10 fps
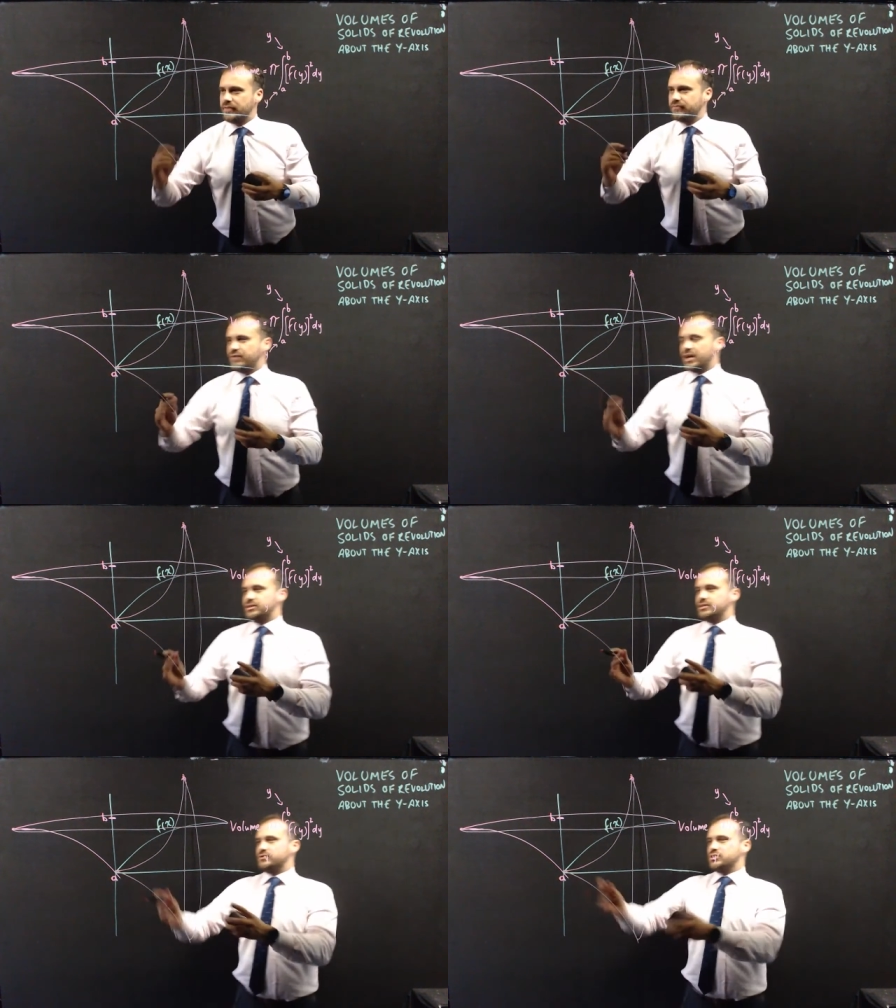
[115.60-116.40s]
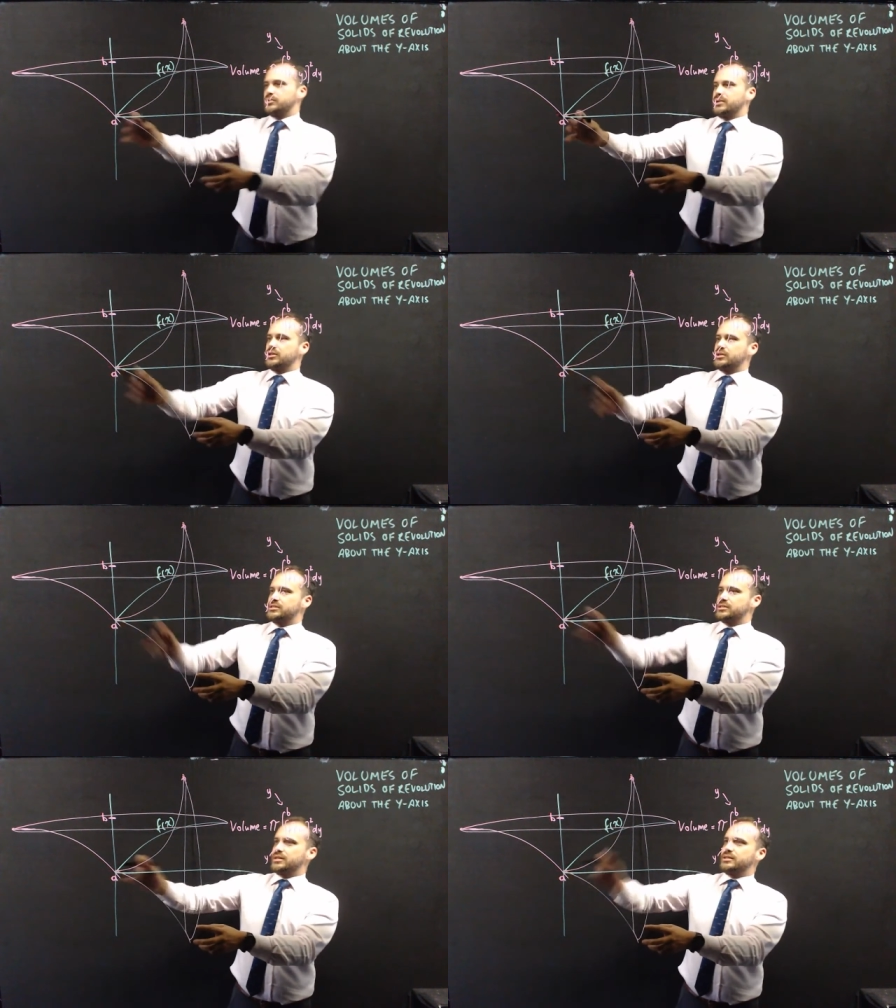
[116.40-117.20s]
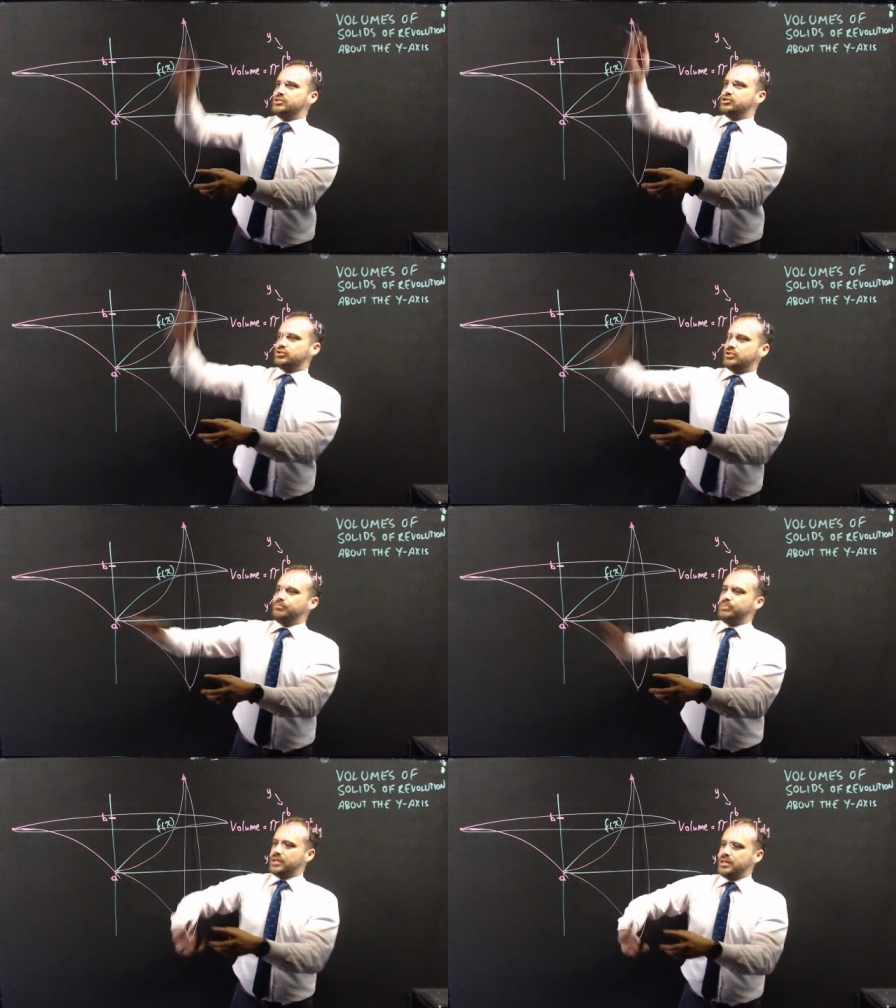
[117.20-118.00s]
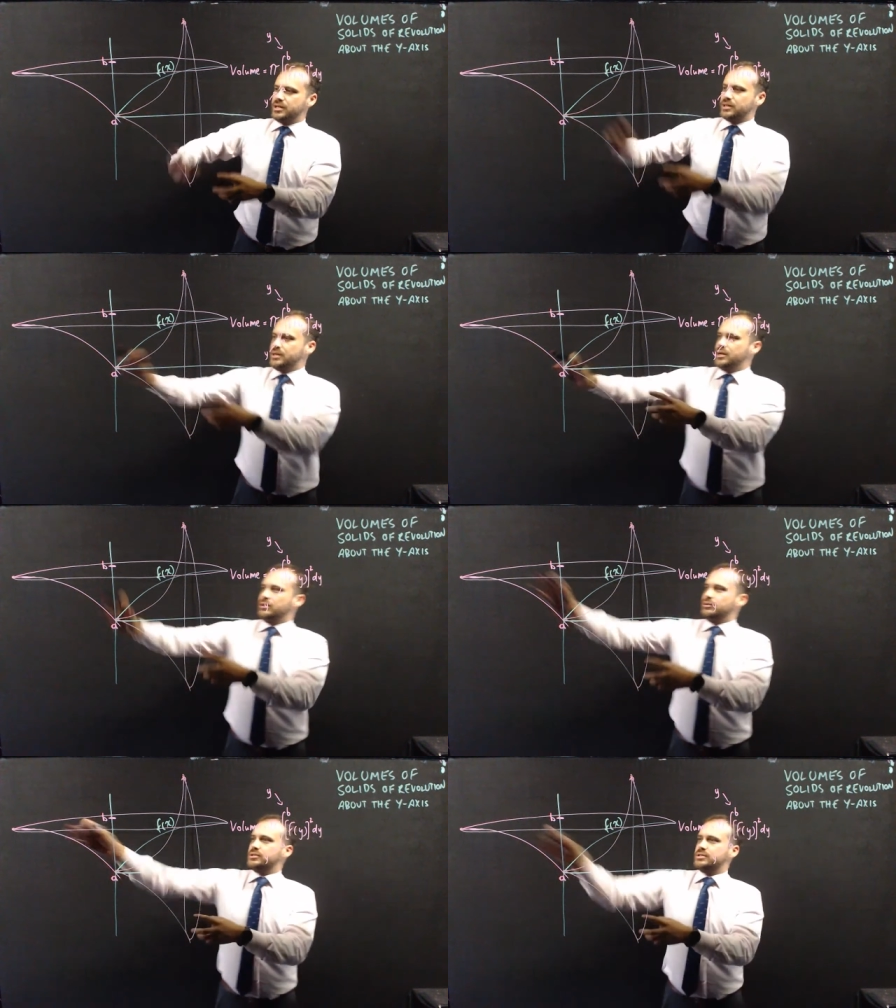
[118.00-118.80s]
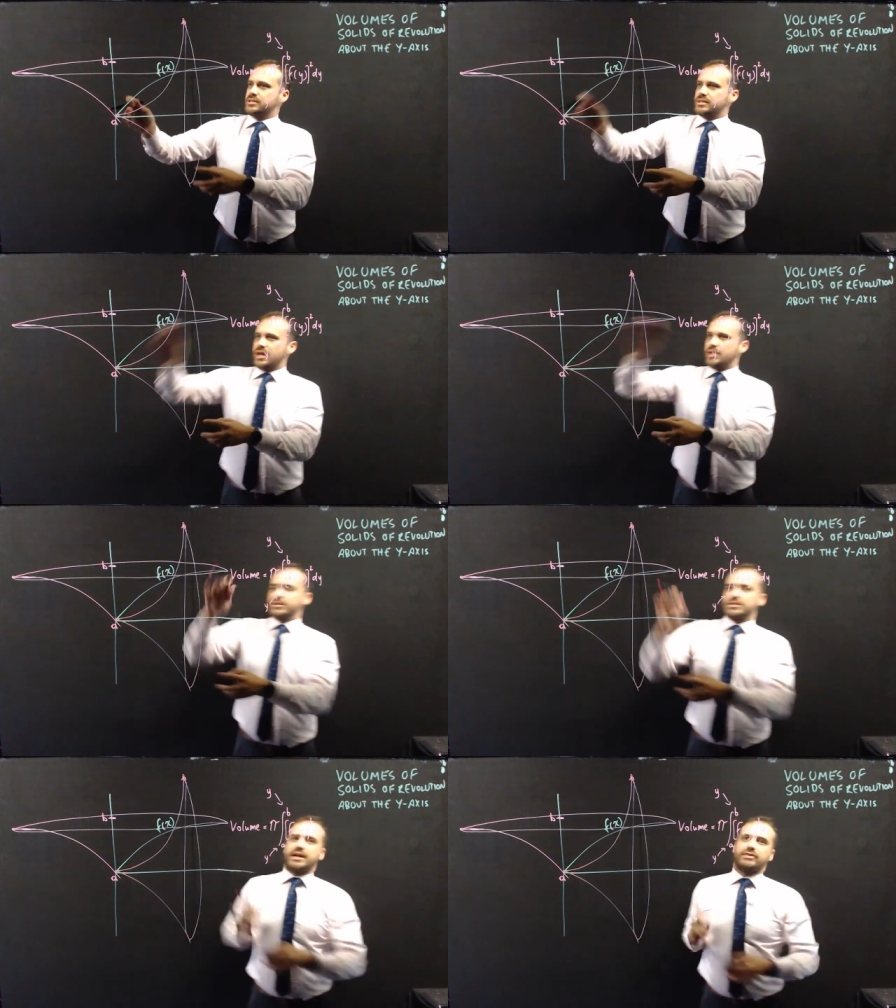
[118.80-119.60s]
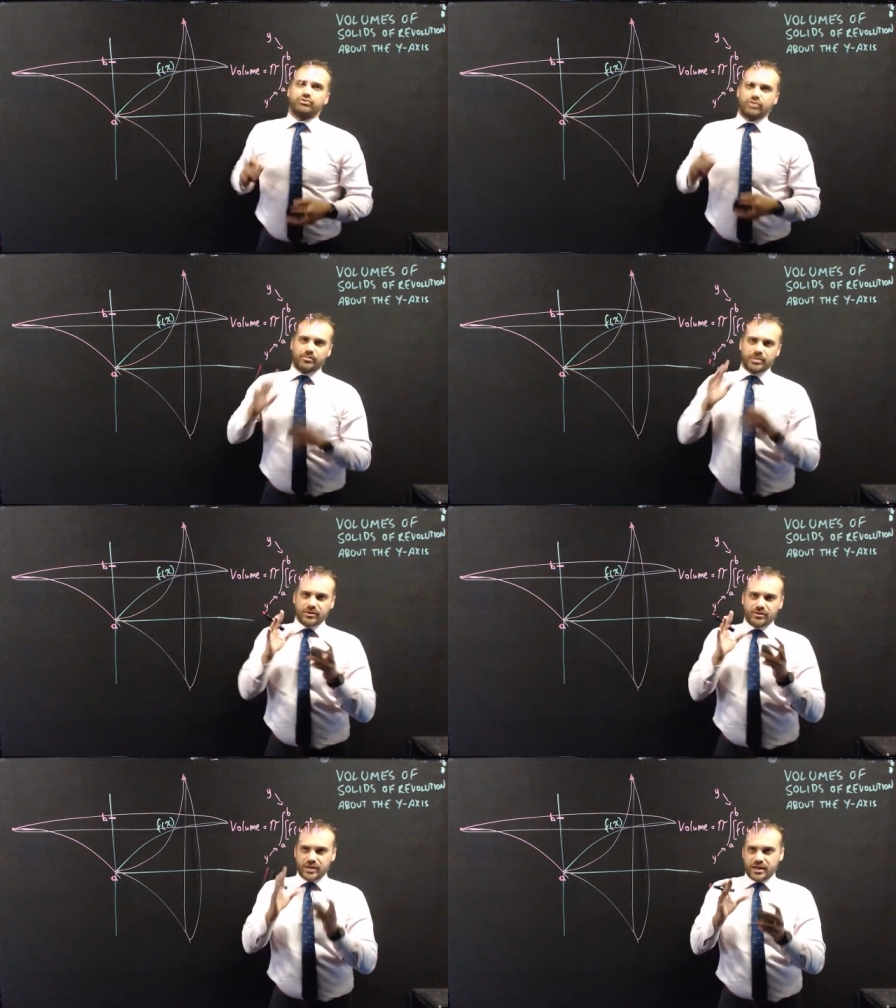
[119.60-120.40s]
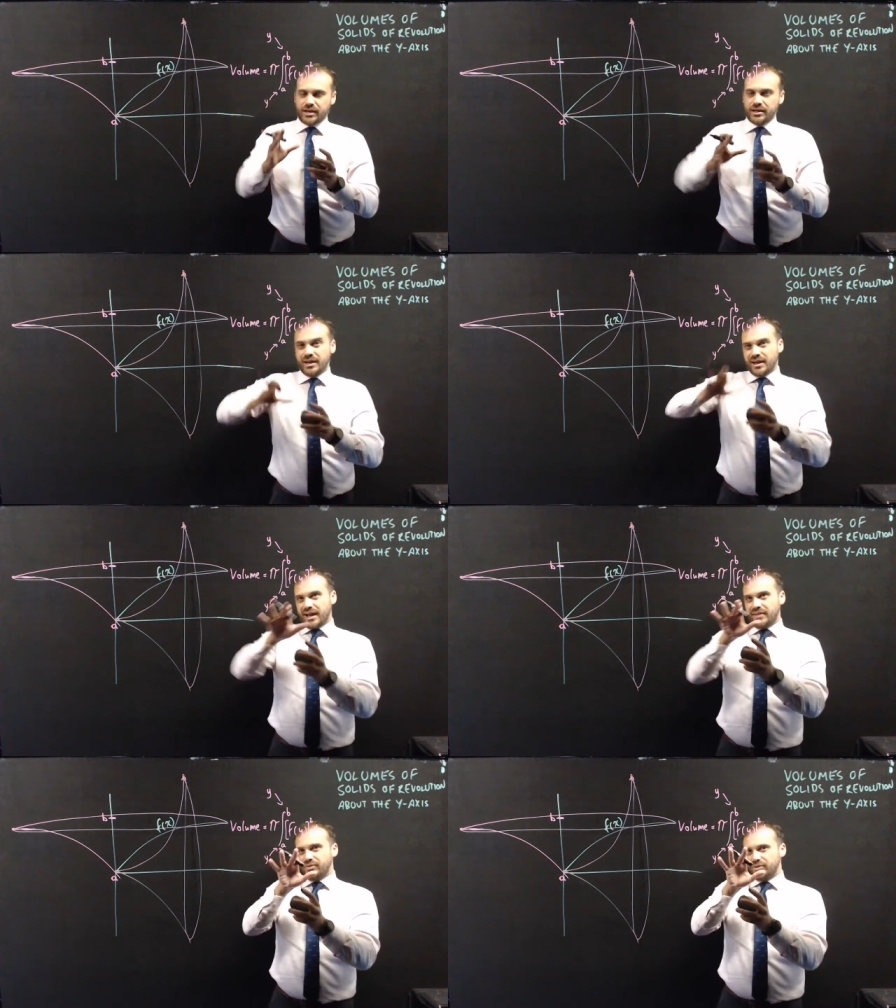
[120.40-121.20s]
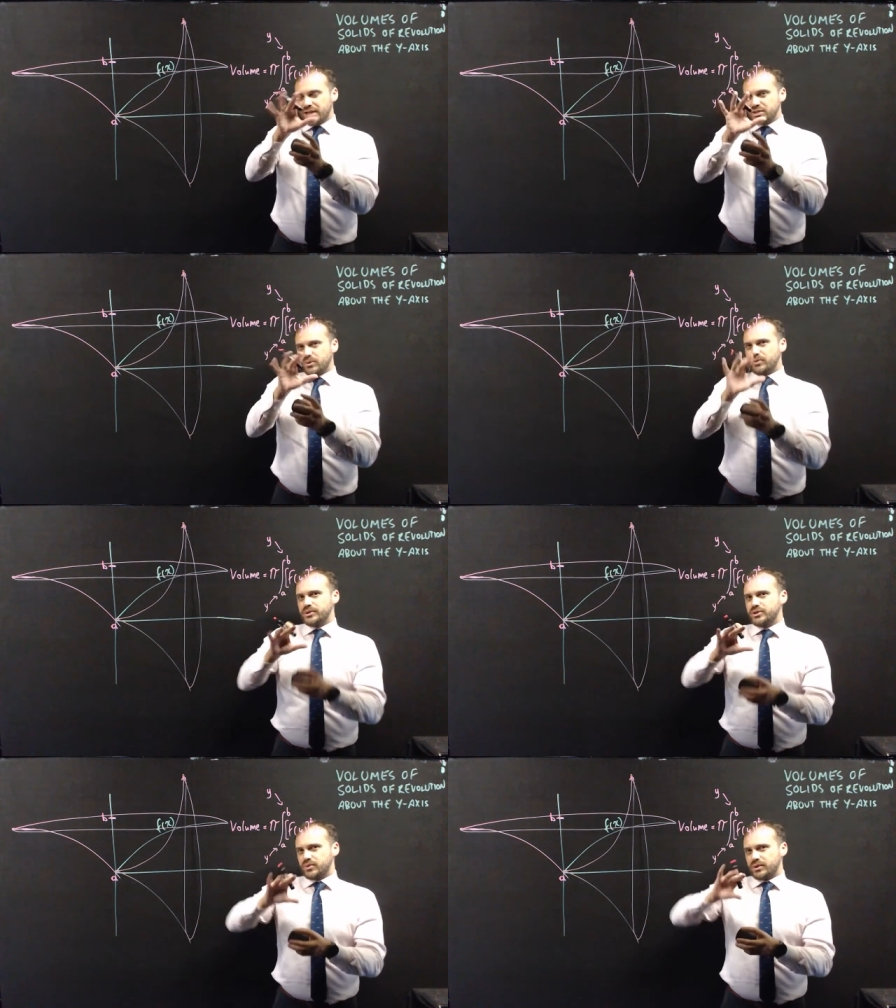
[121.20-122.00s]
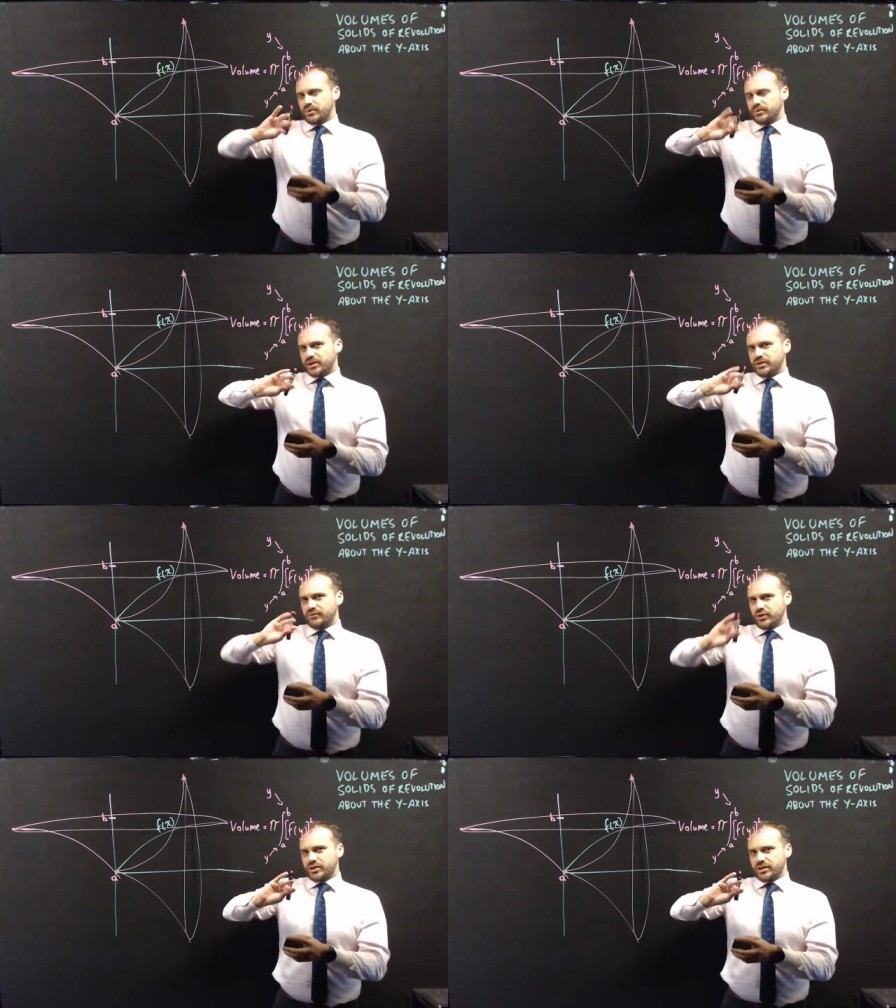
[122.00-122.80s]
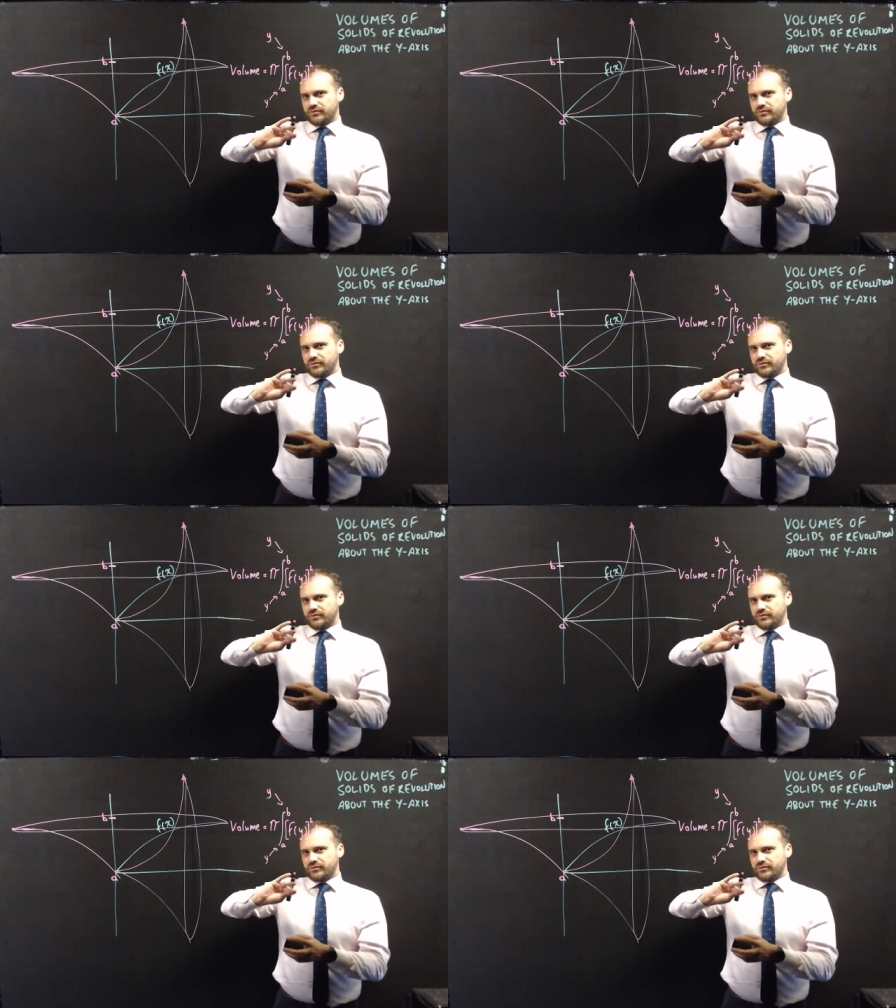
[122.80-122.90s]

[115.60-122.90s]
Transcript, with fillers: effect of doing. You can see this trumpet here looks the same as that trumpet there. And that's what we're doing when we're converting